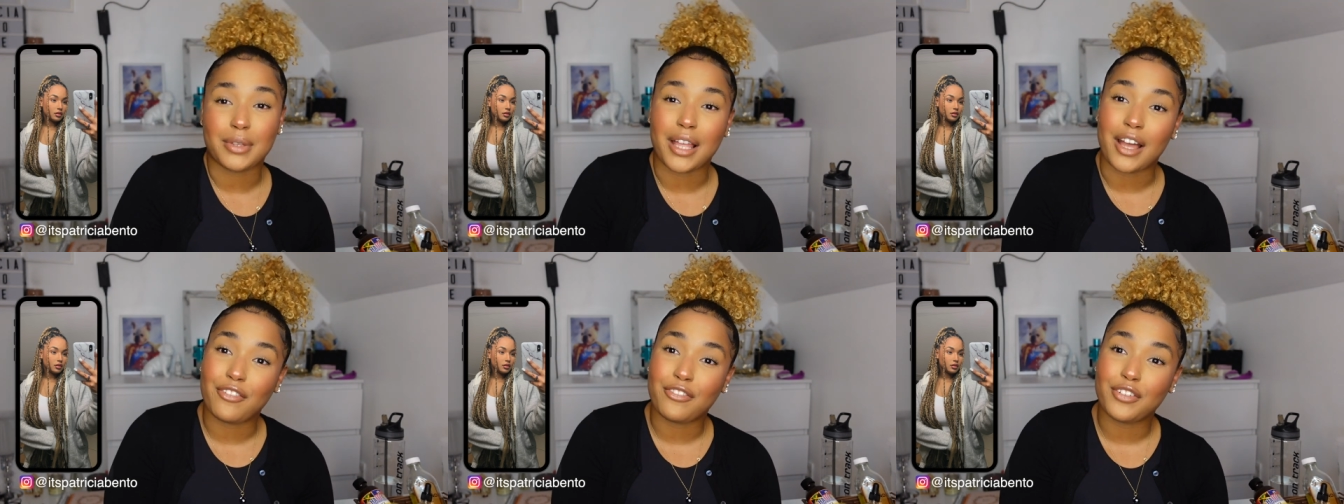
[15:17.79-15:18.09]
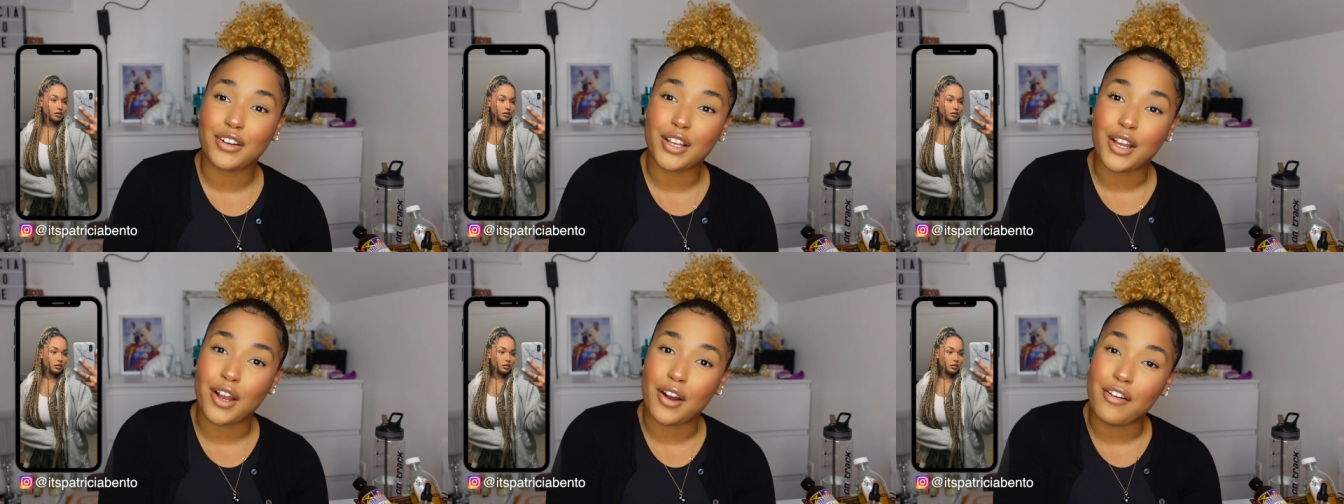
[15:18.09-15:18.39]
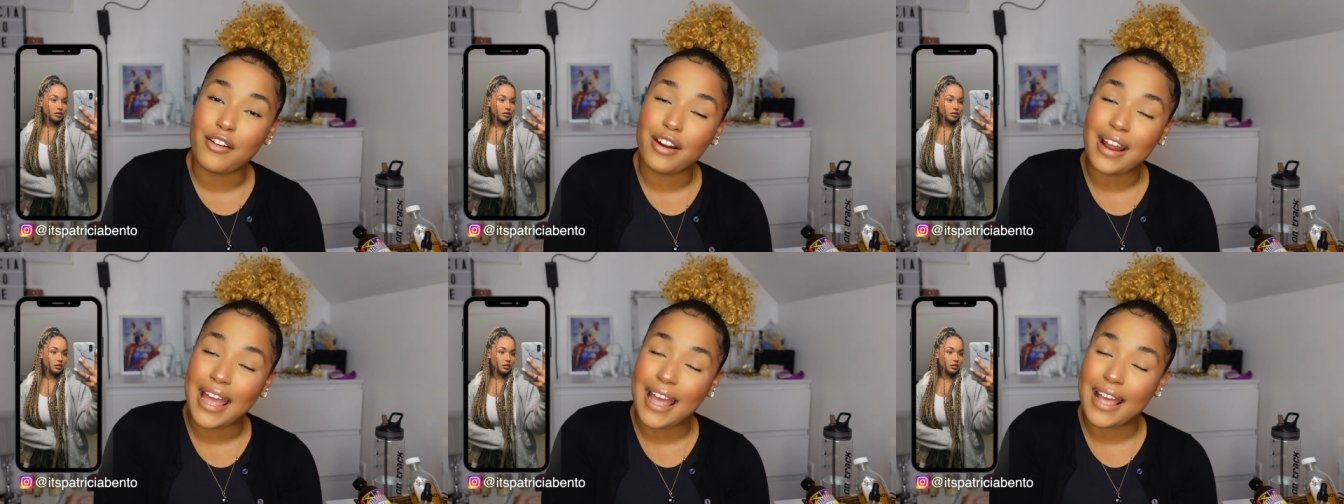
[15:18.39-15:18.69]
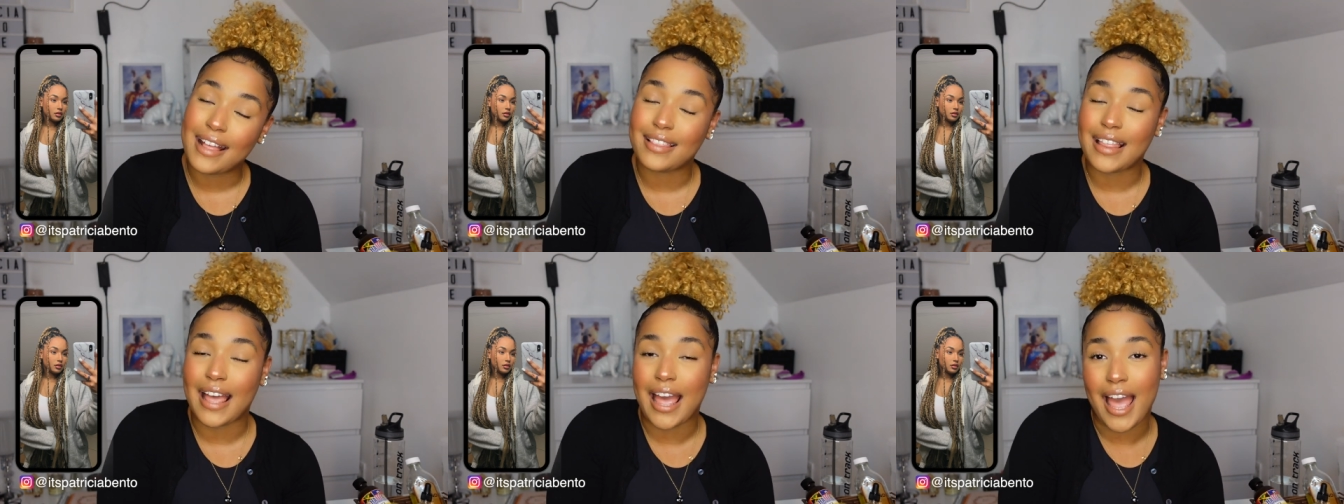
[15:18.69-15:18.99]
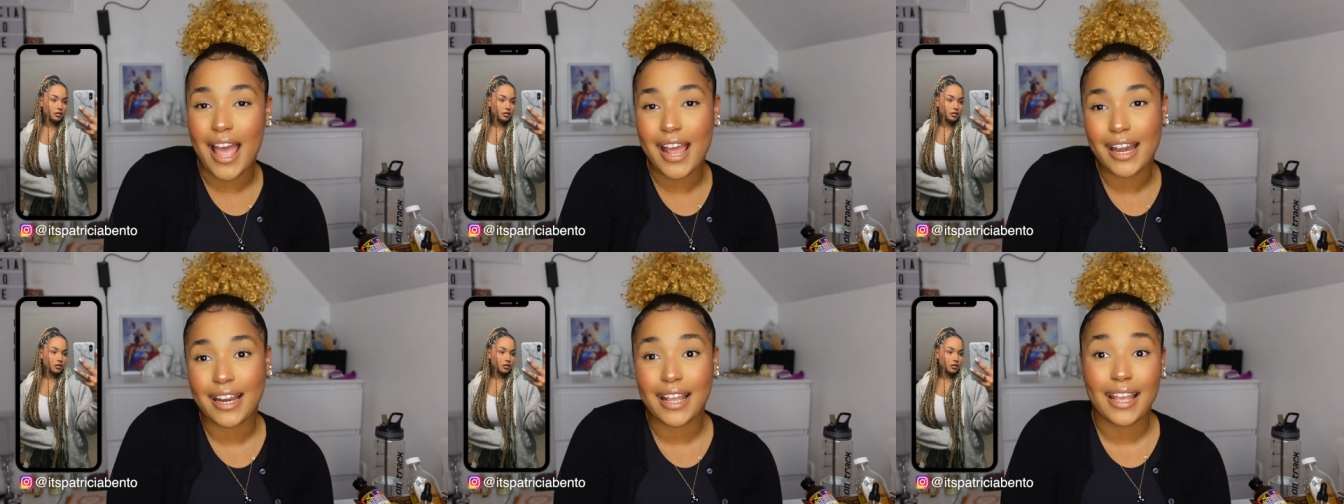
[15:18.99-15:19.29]
definitely go ahead
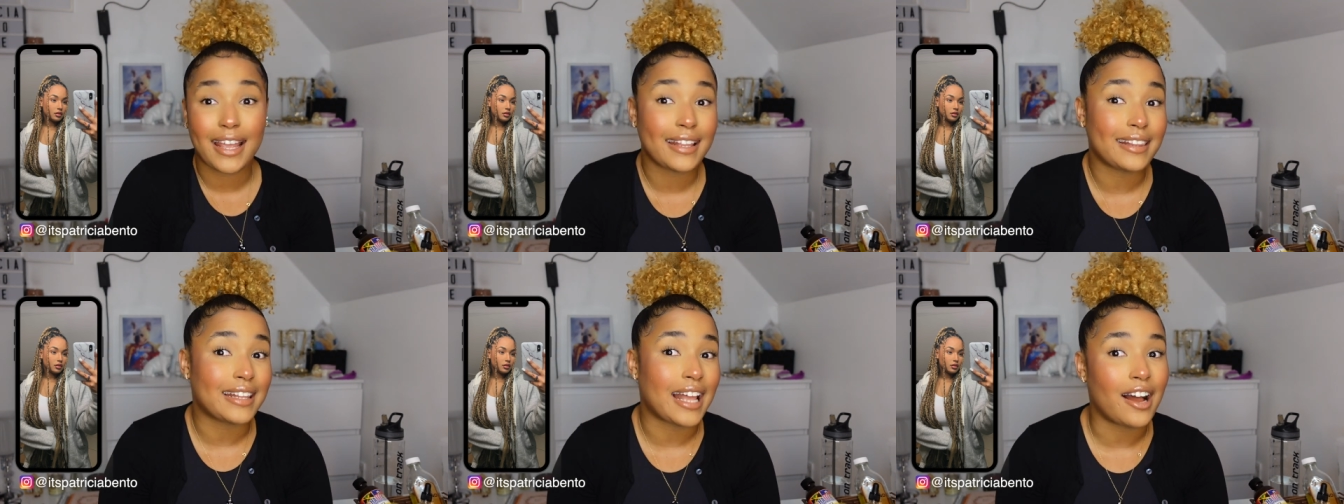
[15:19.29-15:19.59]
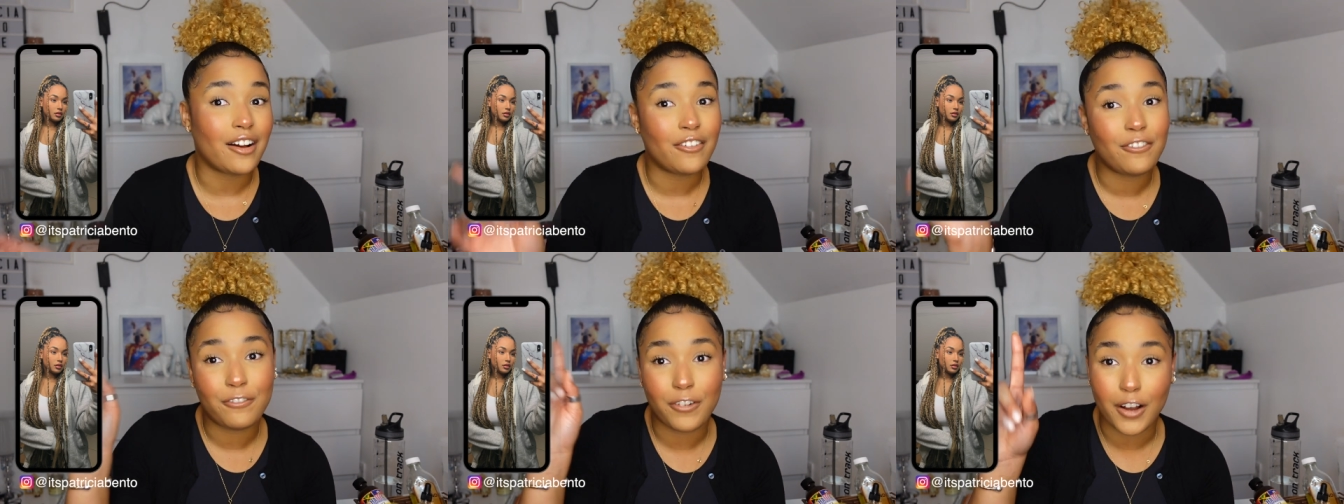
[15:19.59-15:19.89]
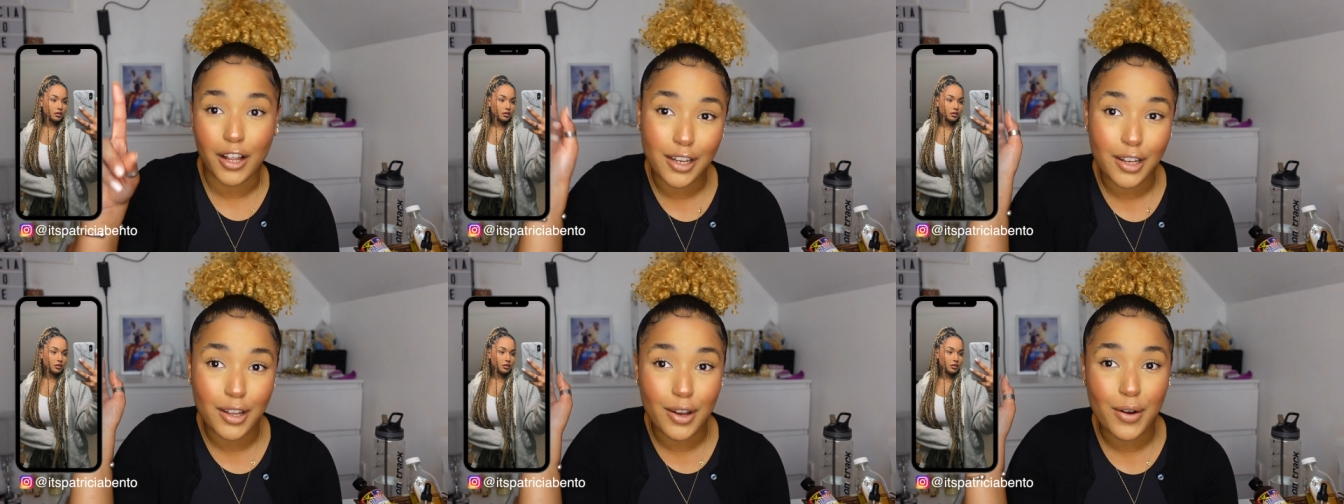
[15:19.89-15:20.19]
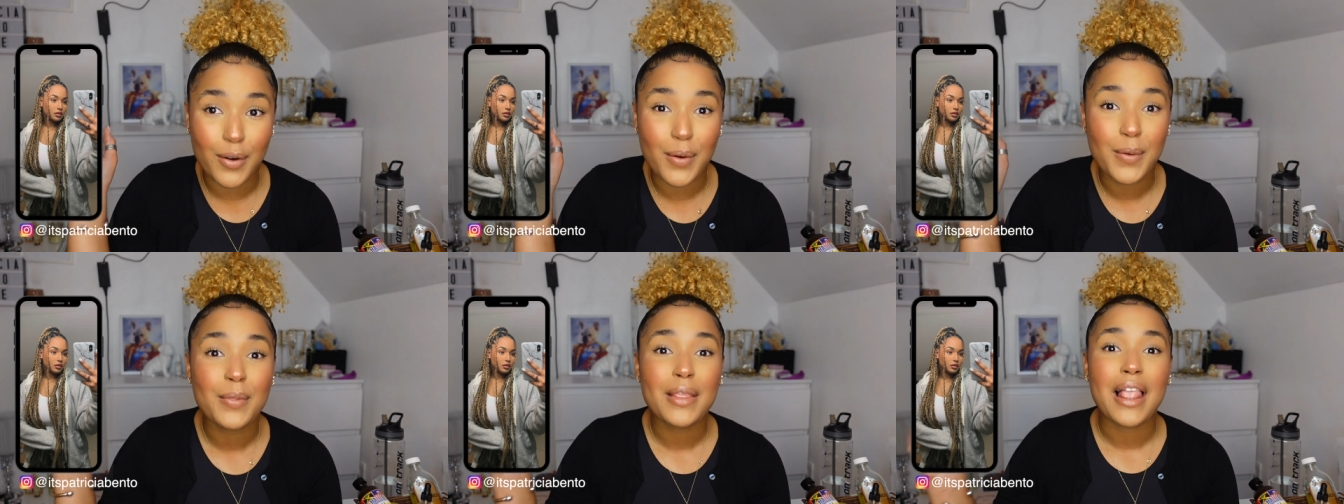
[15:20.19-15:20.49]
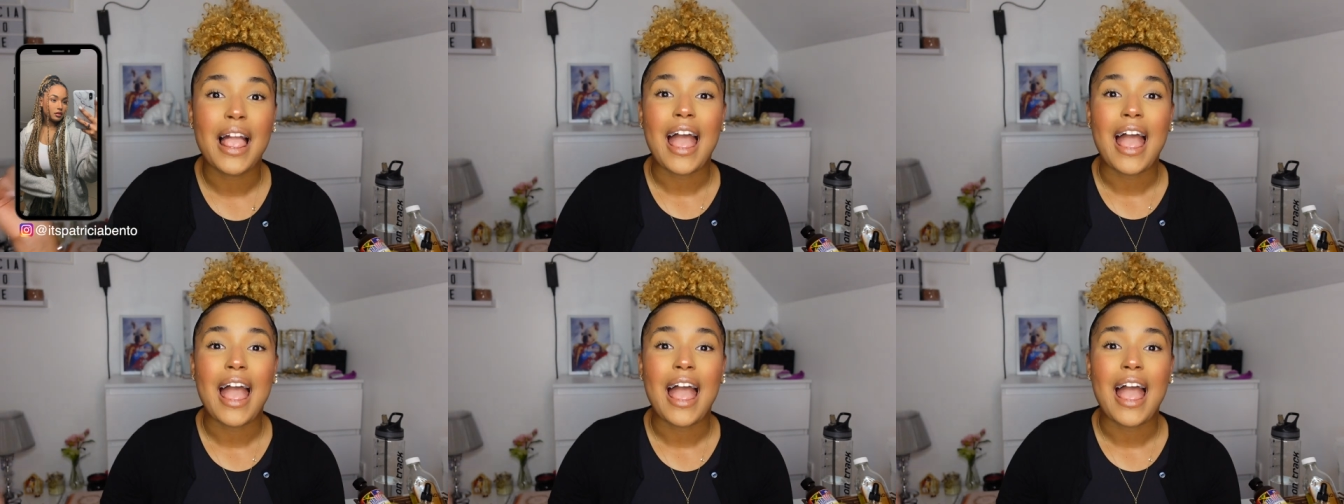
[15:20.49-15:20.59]
and hit that follow.